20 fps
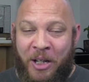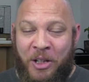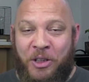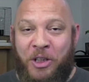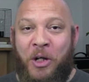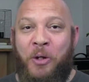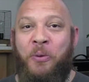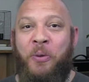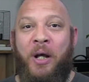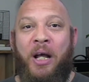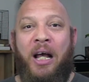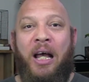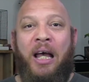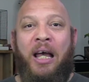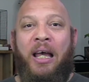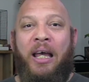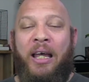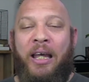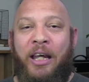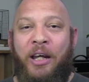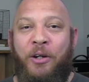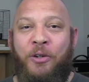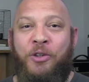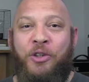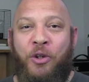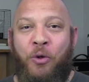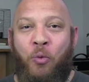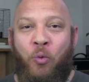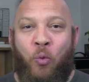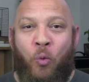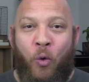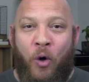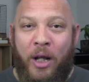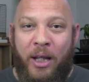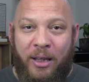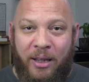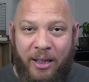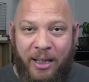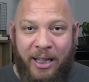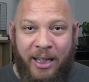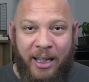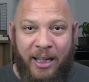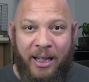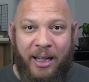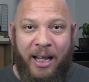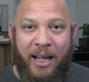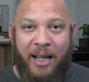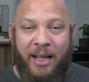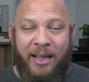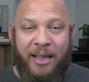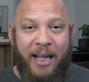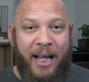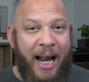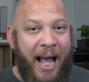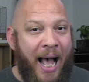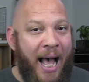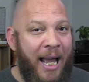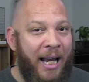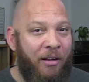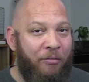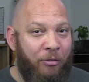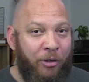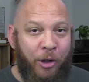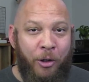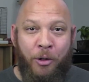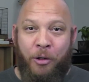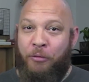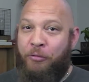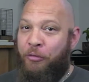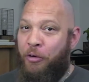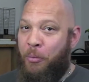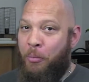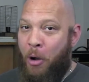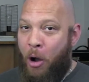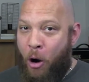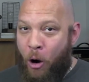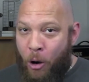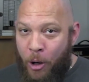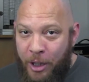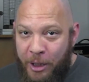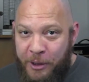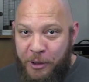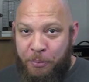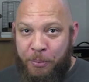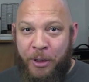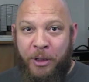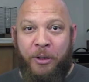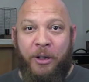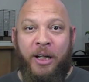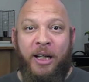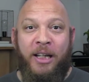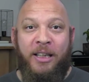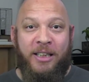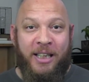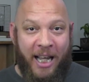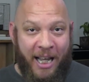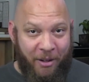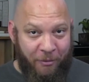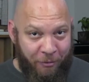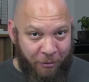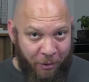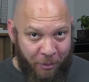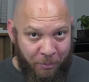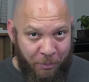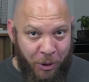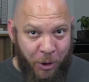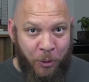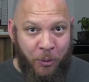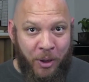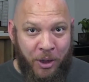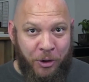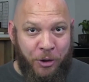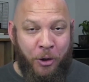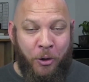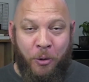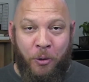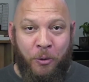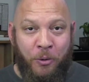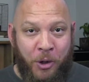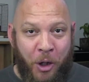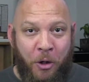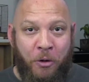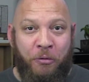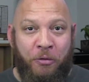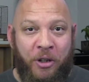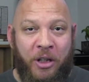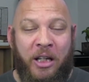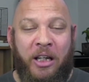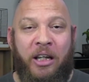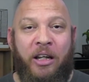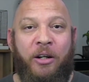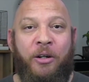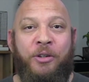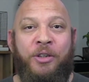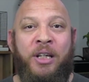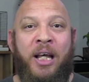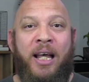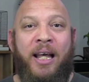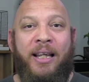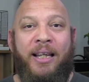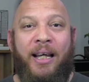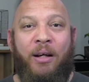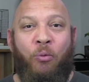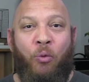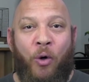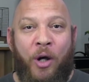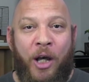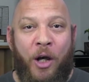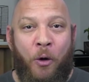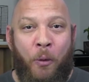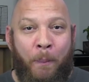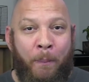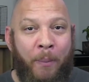So, here's the one thing that I have learned from hard experience and from doing journals over the years that will help